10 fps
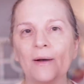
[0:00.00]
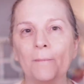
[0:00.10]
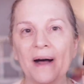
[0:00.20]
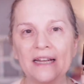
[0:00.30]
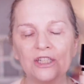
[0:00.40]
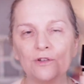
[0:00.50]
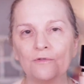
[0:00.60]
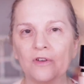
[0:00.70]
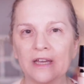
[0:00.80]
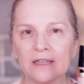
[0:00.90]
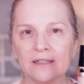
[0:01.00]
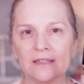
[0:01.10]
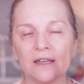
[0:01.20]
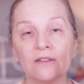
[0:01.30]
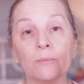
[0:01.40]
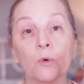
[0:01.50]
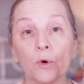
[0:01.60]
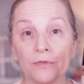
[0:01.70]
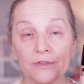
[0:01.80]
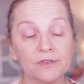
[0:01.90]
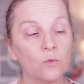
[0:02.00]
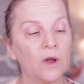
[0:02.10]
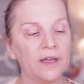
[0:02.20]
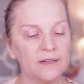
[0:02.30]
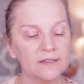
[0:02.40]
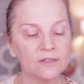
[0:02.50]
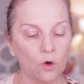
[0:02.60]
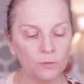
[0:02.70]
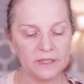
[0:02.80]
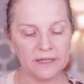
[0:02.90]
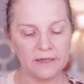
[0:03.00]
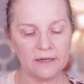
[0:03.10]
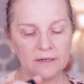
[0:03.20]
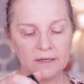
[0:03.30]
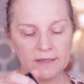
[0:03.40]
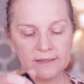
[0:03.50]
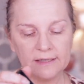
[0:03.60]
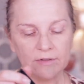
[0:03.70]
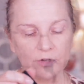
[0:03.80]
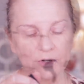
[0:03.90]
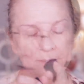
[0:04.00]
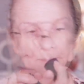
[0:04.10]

by Too Faced the Born This Way Sculpting Concealer.